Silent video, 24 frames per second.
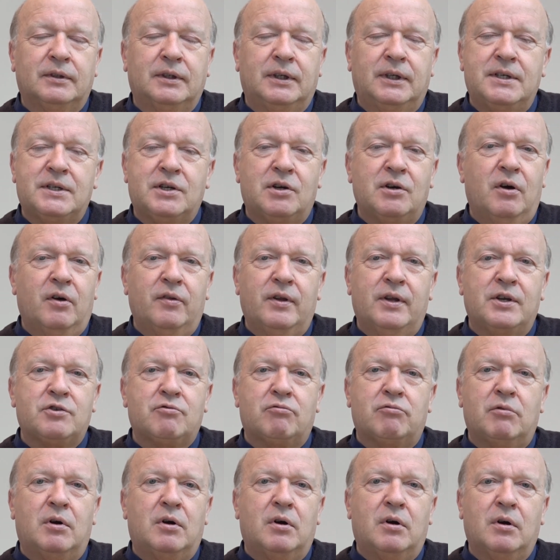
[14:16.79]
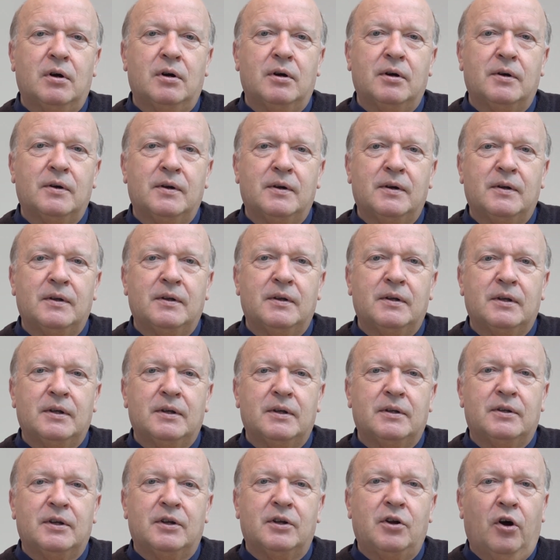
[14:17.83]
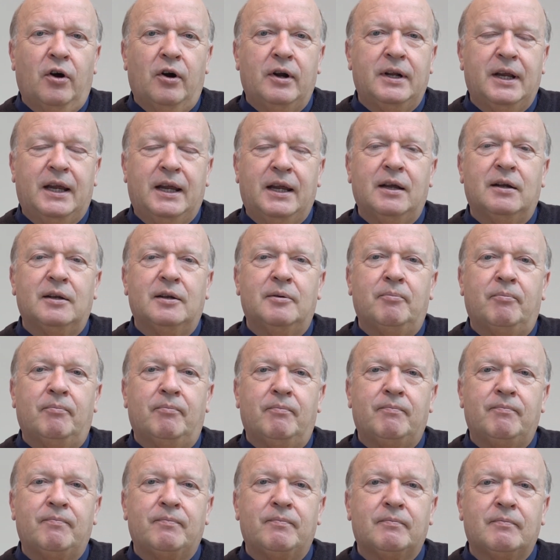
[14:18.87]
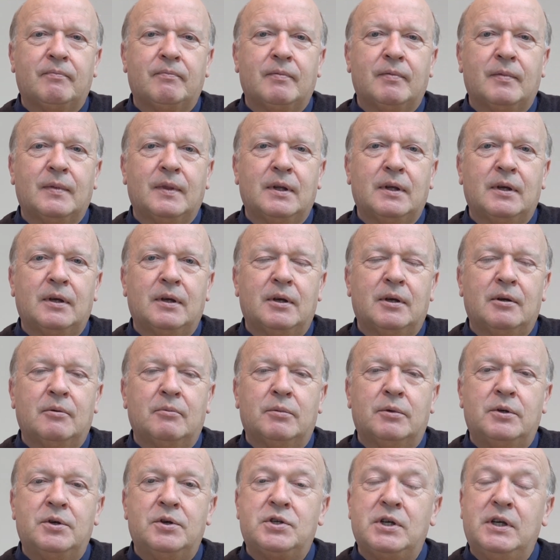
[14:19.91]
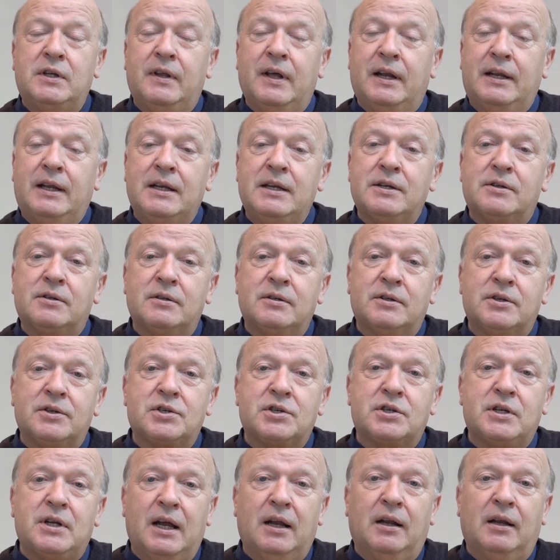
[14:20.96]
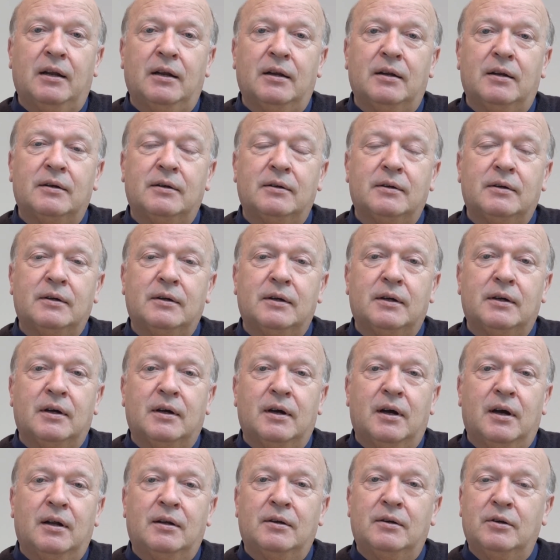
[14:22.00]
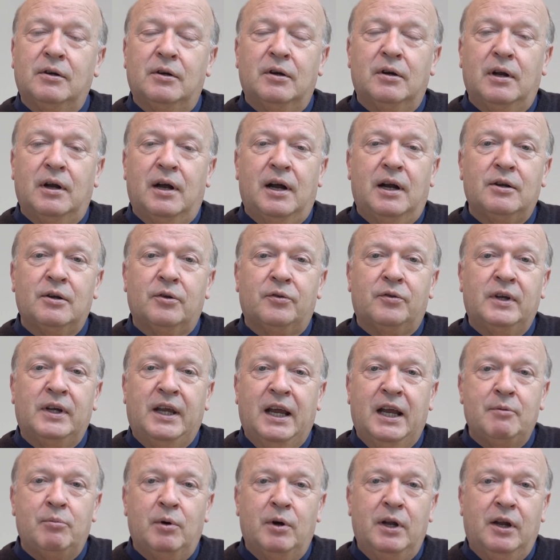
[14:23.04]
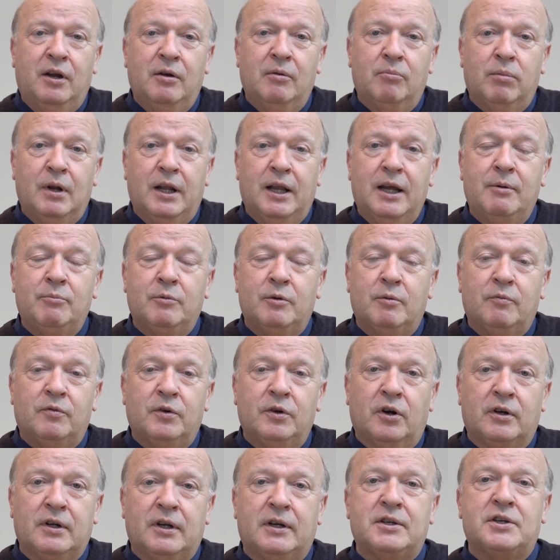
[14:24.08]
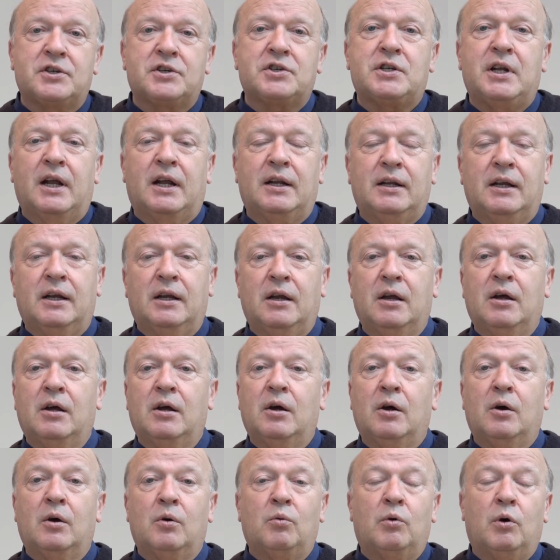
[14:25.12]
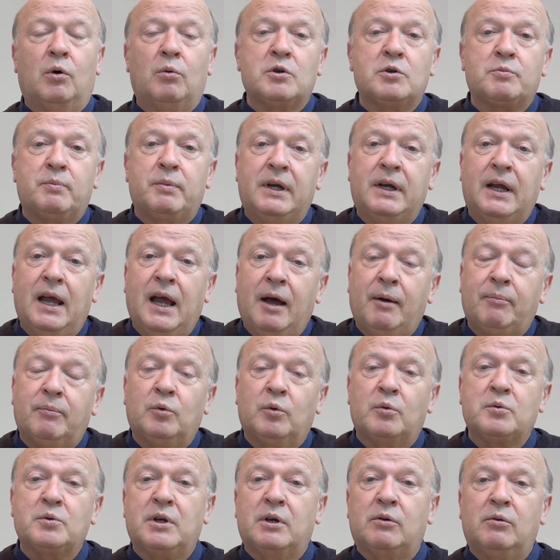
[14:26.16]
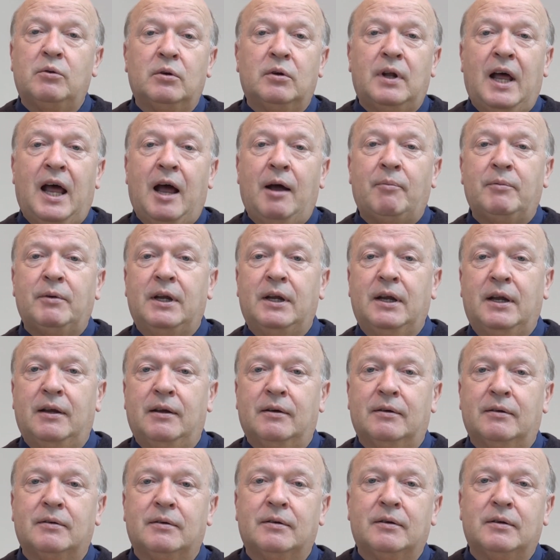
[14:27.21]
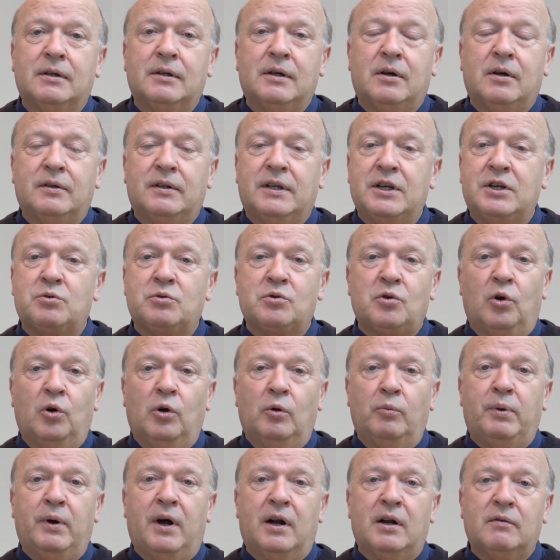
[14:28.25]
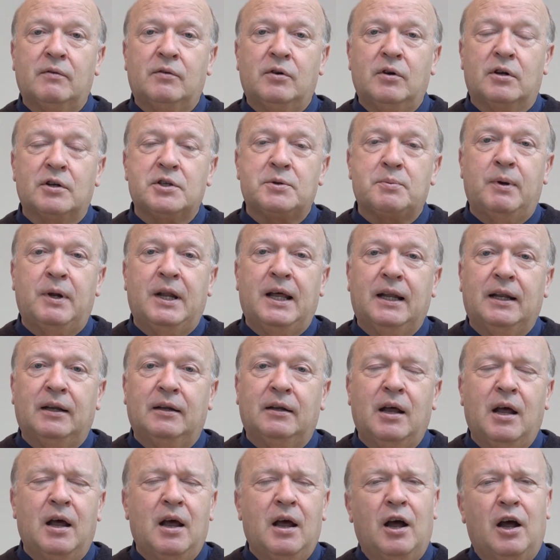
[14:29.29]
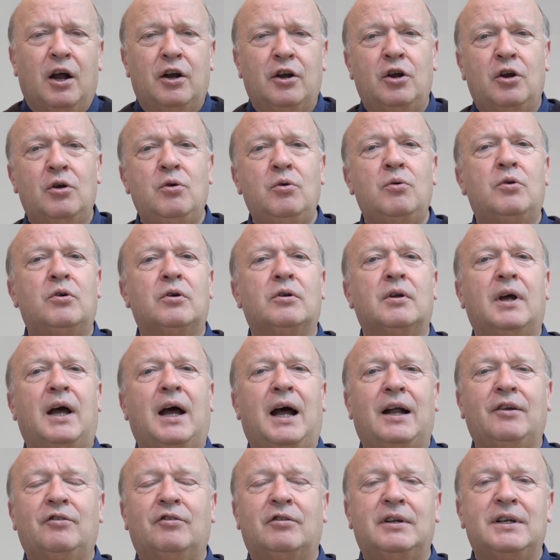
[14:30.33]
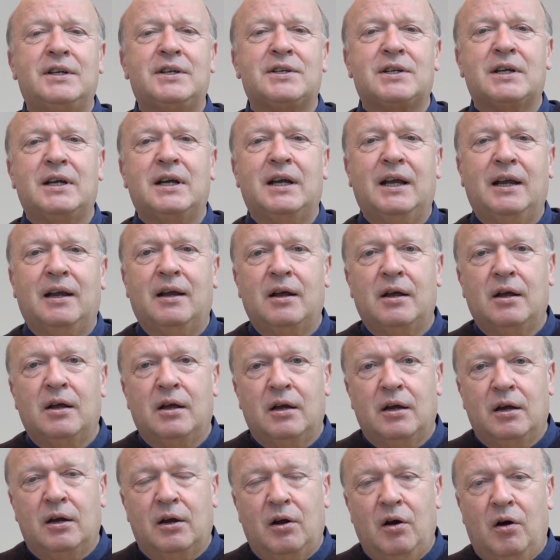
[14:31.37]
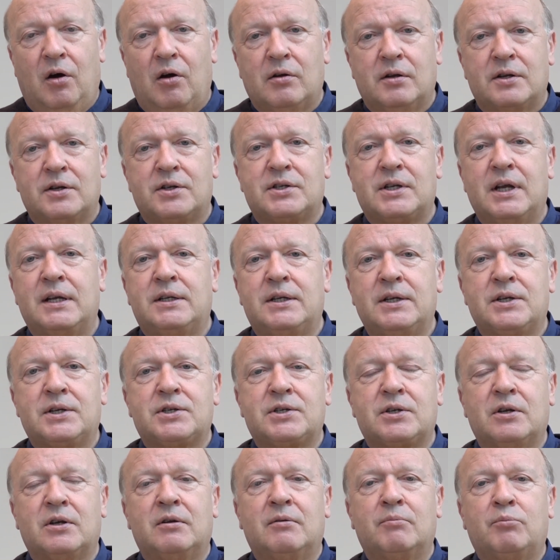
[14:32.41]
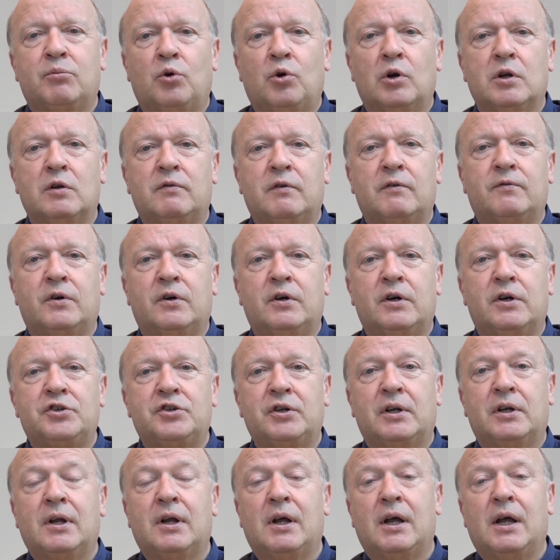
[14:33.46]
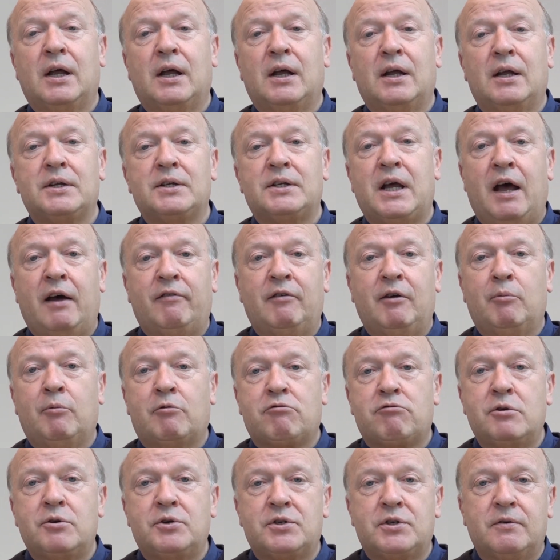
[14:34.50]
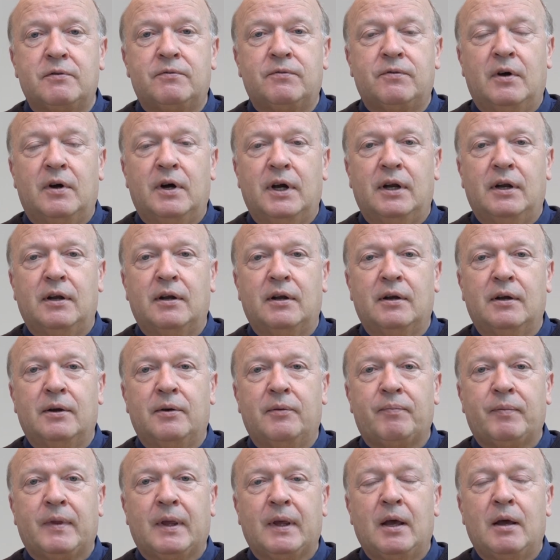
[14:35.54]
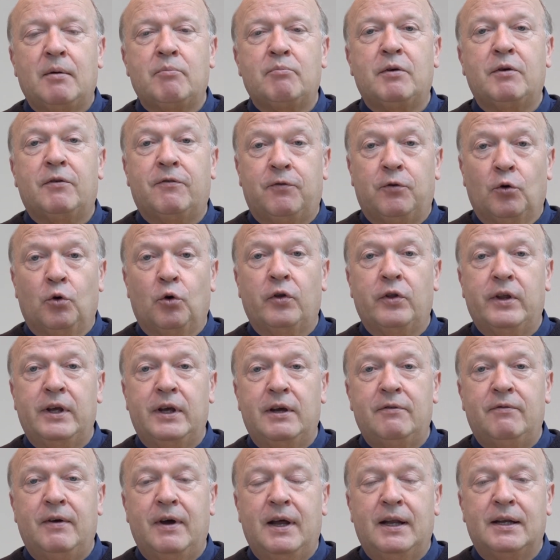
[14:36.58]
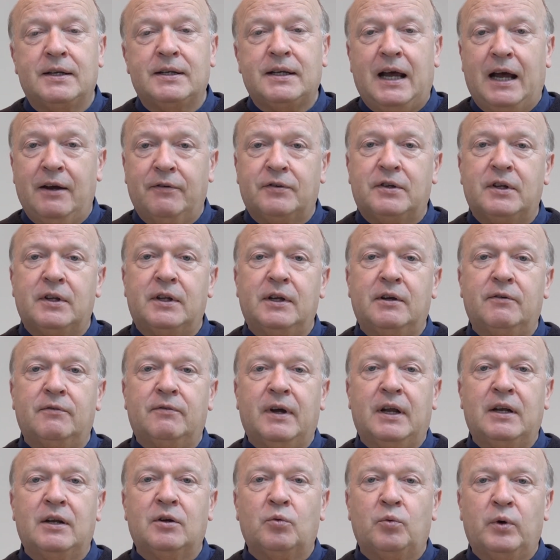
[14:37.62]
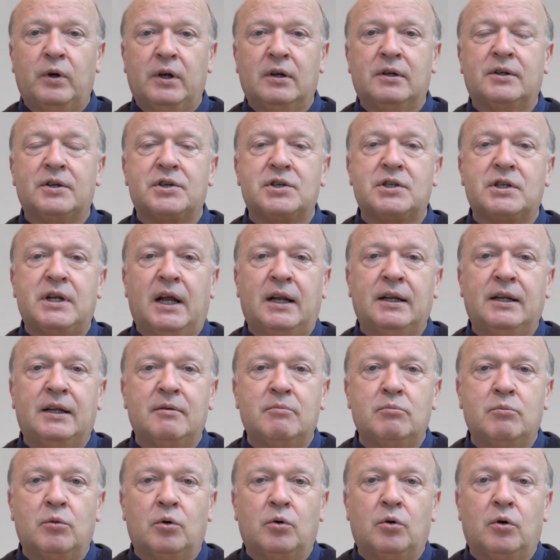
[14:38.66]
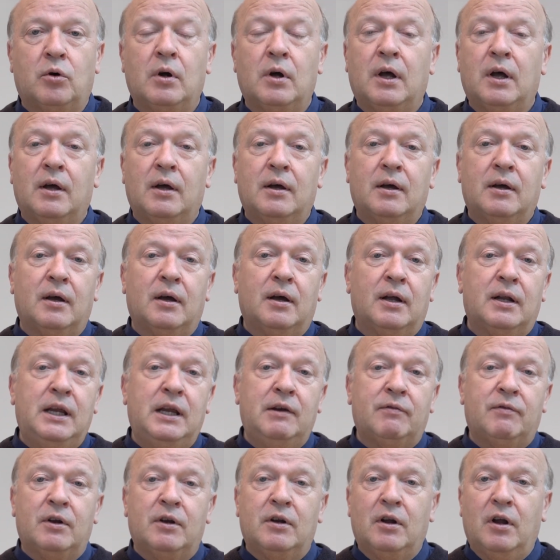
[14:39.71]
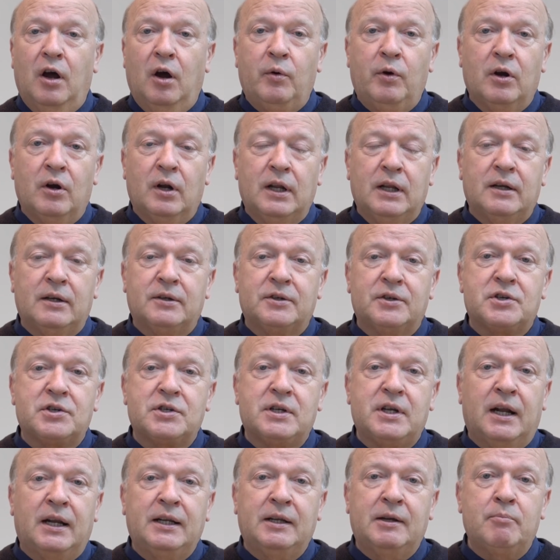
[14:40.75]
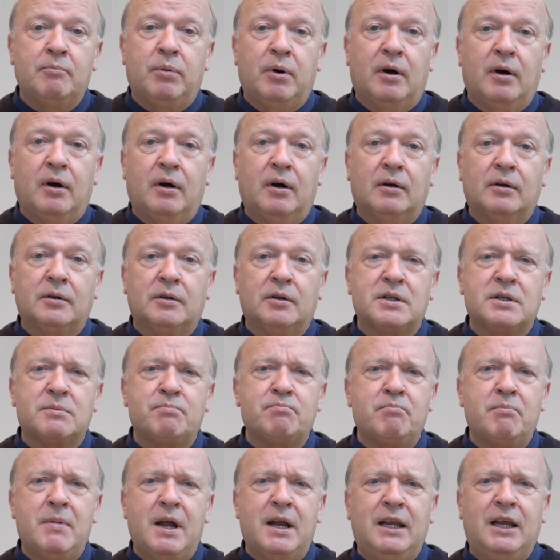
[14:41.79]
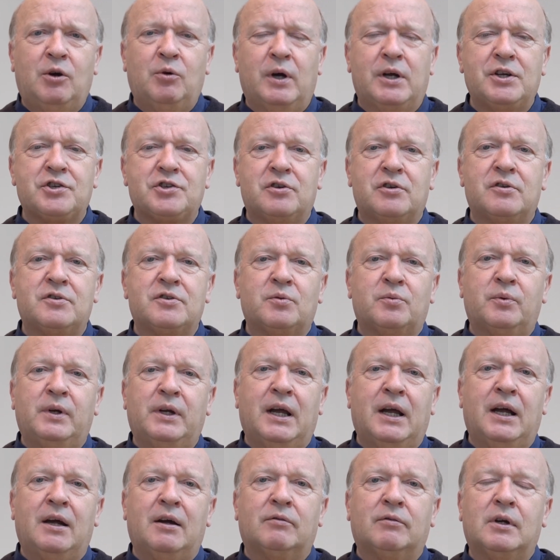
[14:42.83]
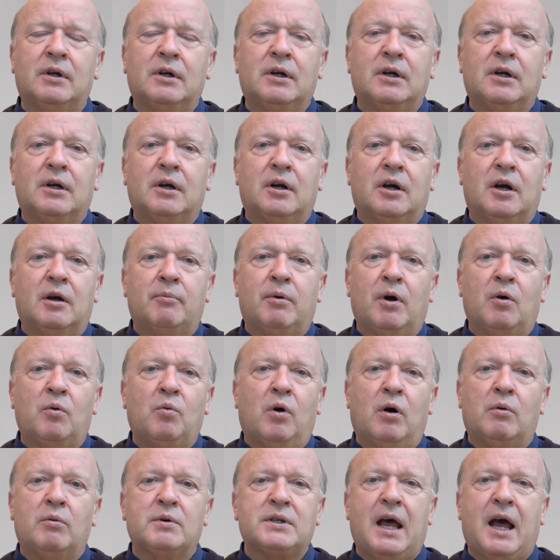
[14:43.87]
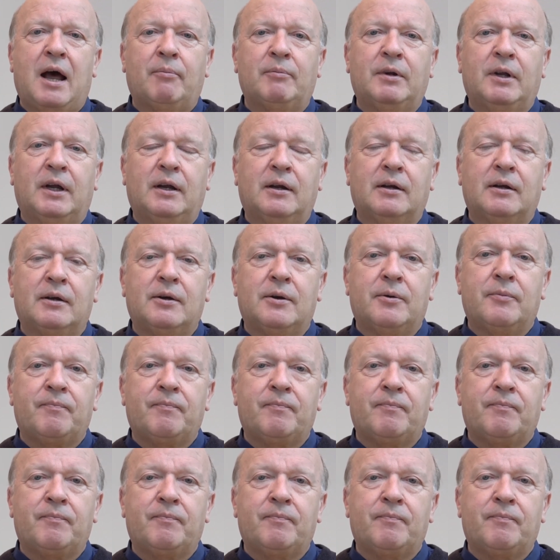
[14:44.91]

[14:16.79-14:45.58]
He's got this wrong. They're not going to kill him. But you see, they didn't understand. And I don't think anybody can blame them for not understanding what was being happening, what was all happening here. This was all part of God's plan. And who could actually say God has sent his son, born of a virgin, to have him crucified before the event? After the event, we understand it more. And even now, we only understand in part. There's many questions that we have about what was happening.